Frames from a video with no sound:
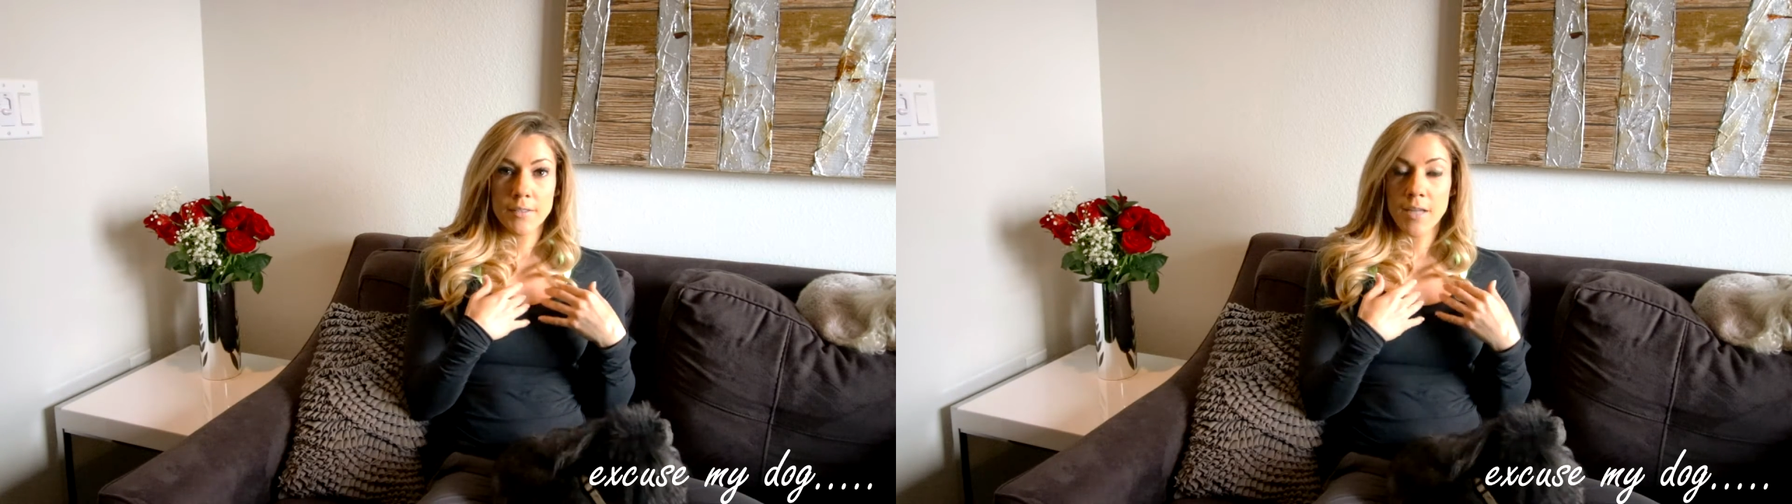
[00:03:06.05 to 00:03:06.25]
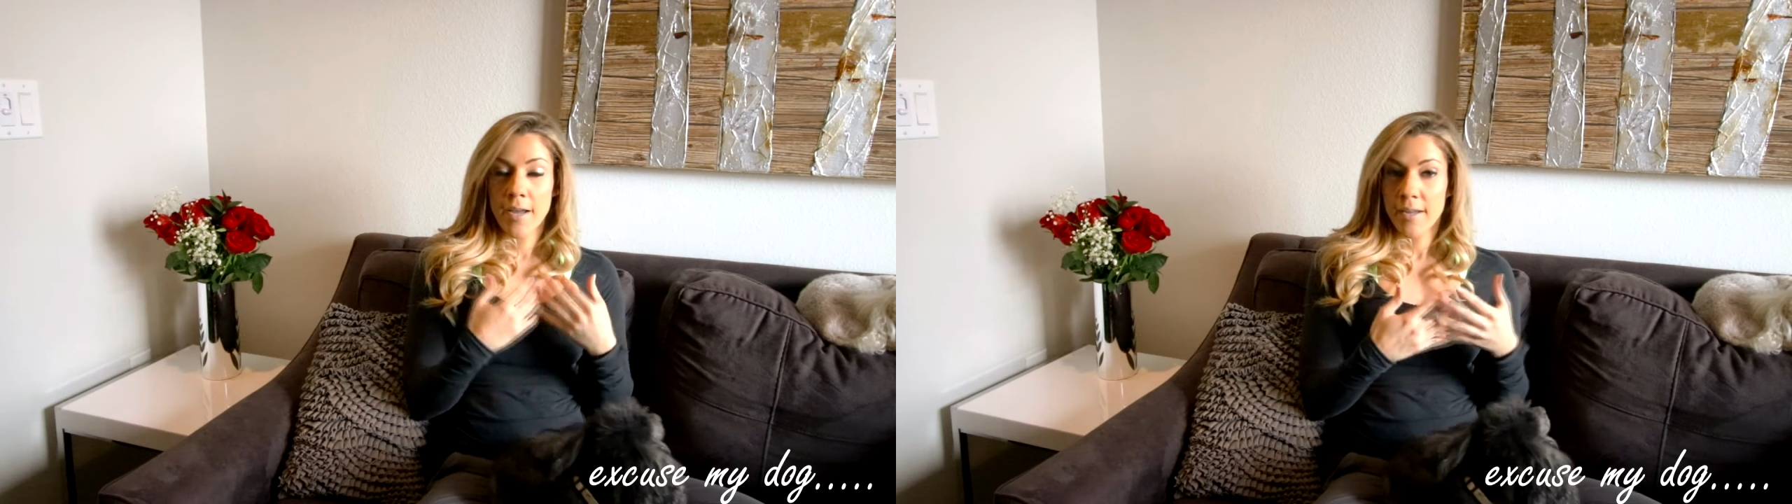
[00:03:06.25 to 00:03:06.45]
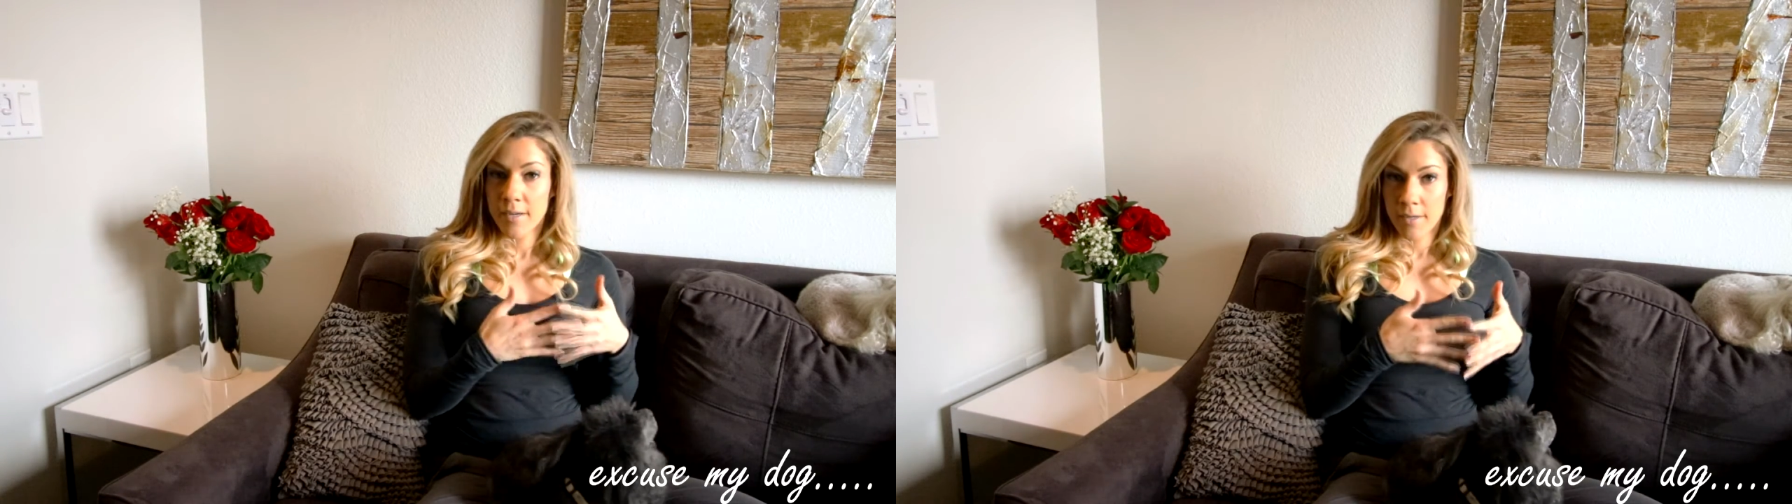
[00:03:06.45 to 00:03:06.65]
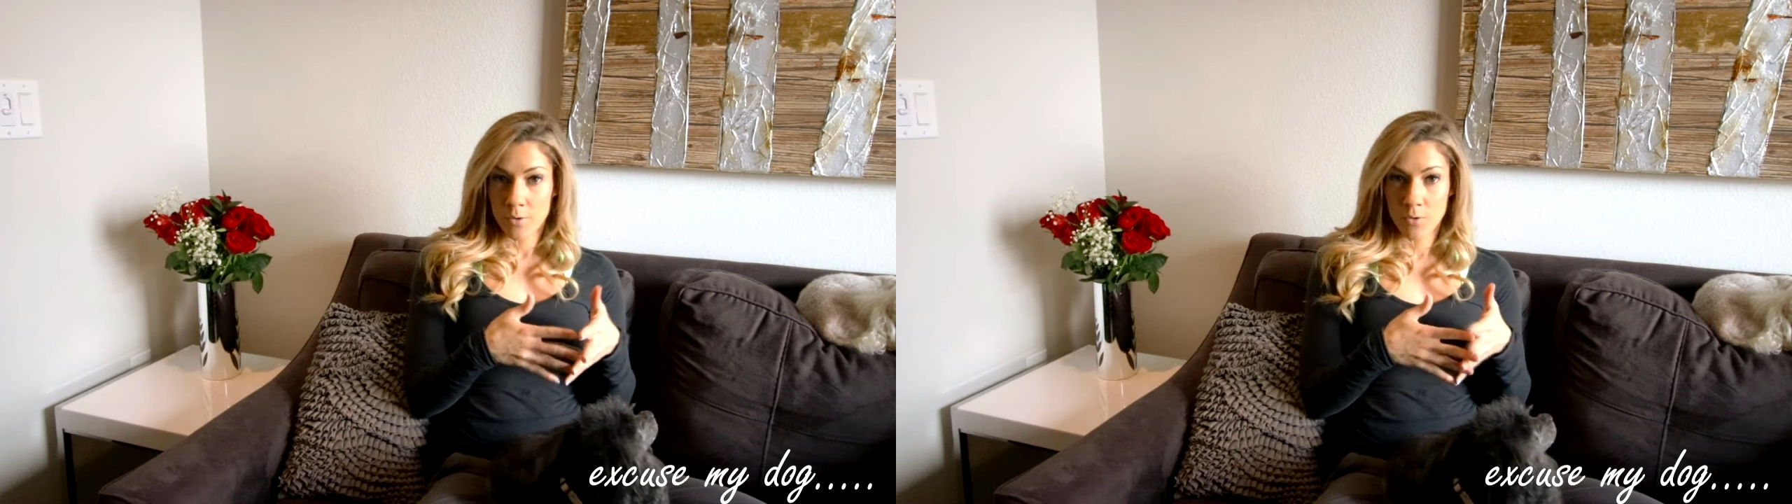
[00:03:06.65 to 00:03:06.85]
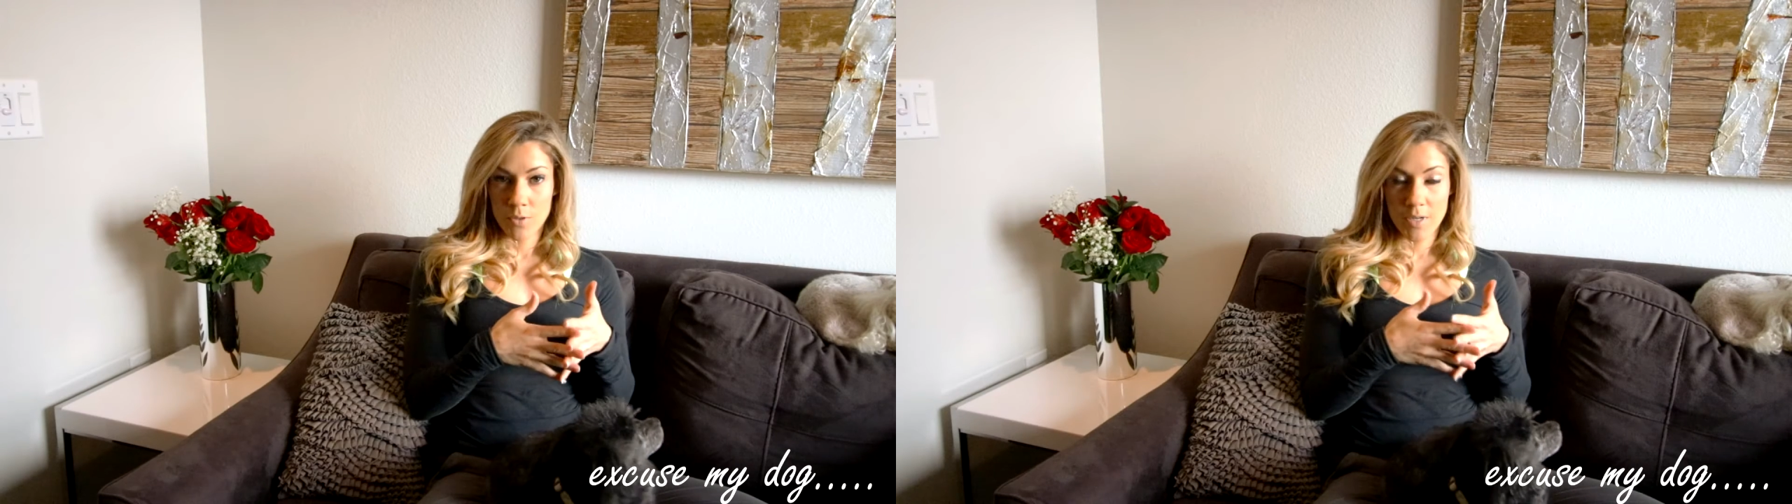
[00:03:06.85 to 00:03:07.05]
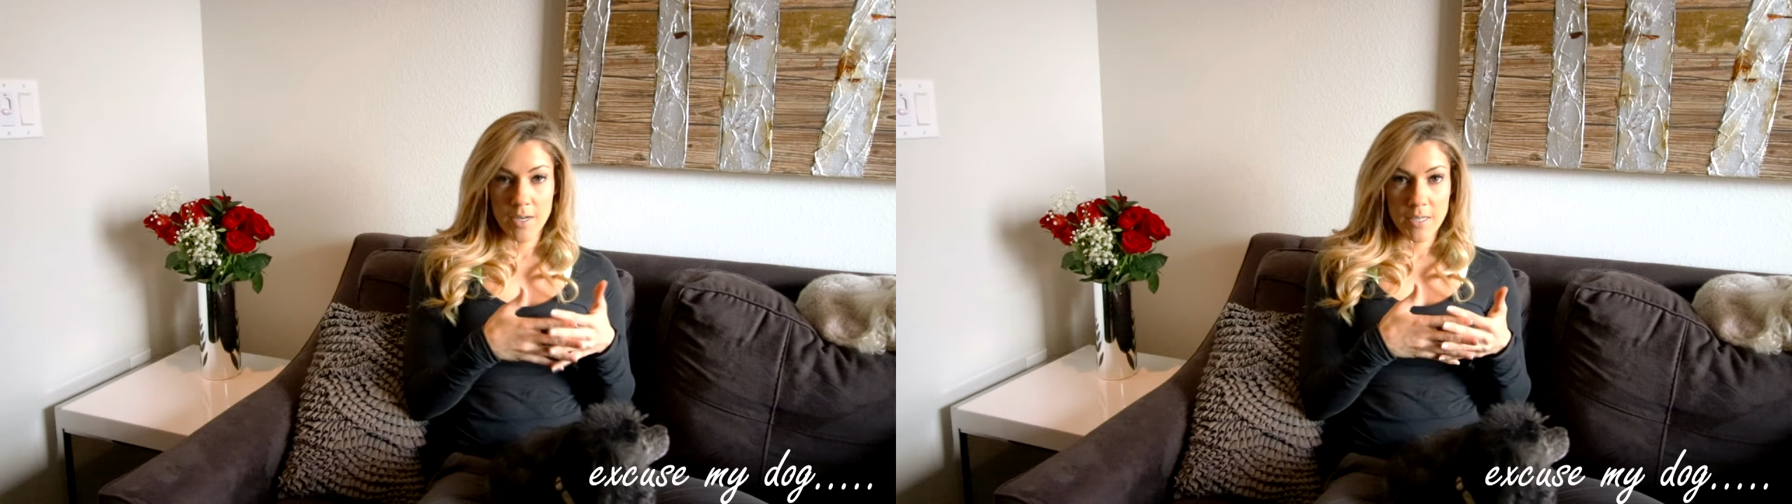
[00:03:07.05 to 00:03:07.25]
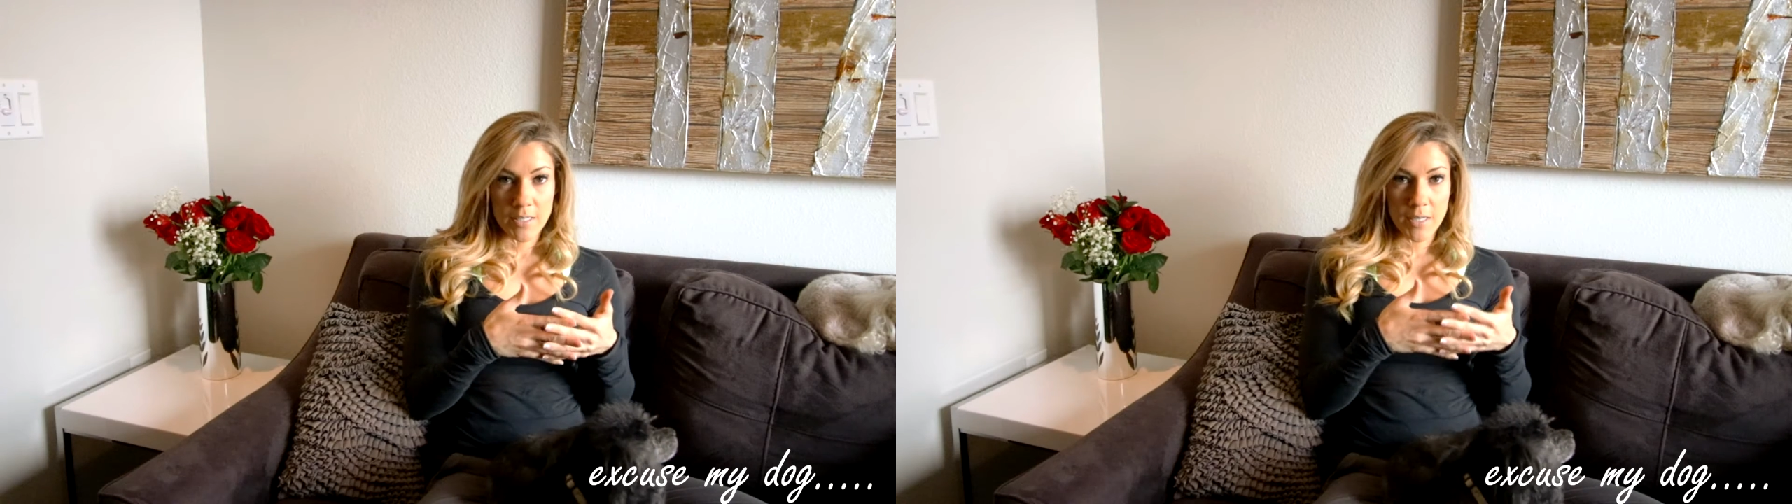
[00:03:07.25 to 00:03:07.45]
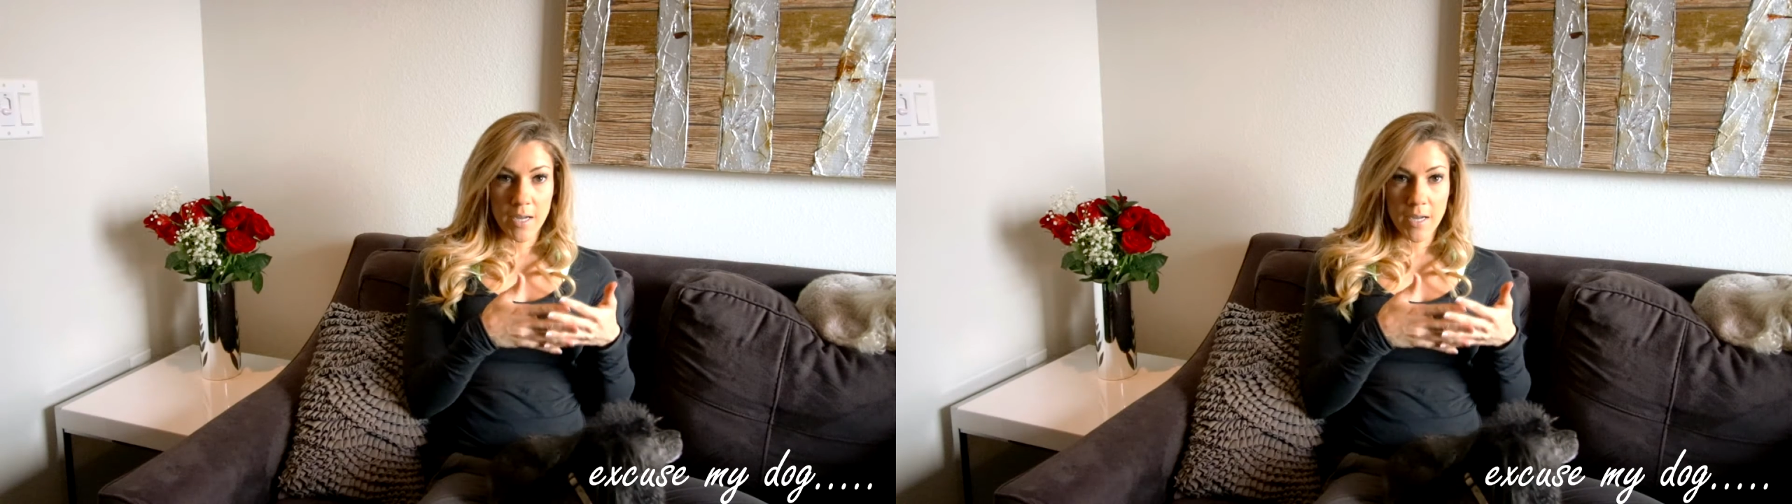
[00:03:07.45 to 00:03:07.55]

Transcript: diet and exercise,